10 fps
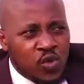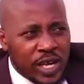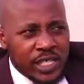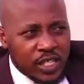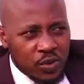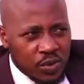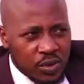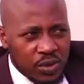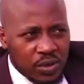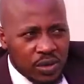you went
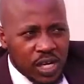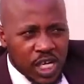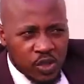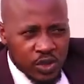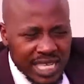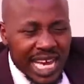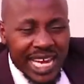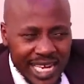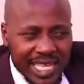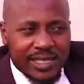to
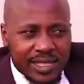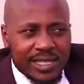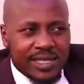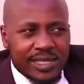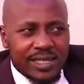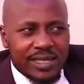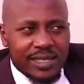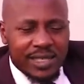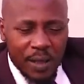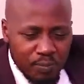silence
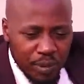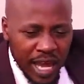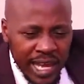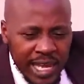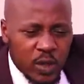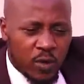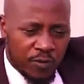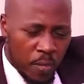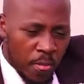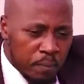the pain
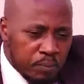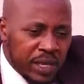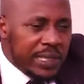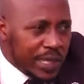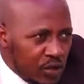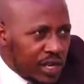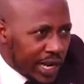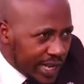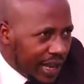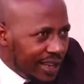of being the wrong
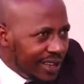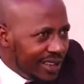career,